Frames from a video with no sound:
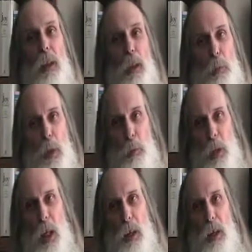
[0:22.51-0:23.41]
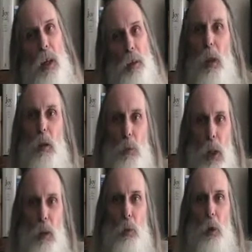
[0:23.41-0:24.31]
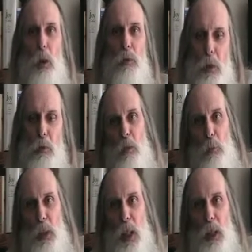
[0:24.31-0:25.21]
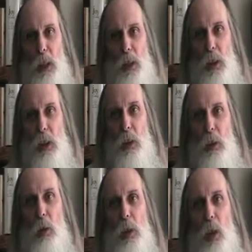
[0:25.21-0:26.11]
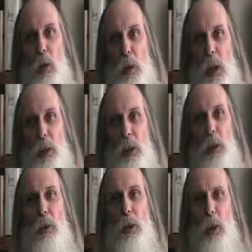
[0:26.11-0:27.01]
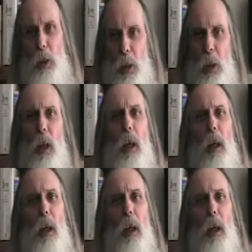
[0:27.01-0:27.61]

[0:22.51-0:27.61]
They're being blocked out. Blackwater government agencies, including Homeland Security, are there.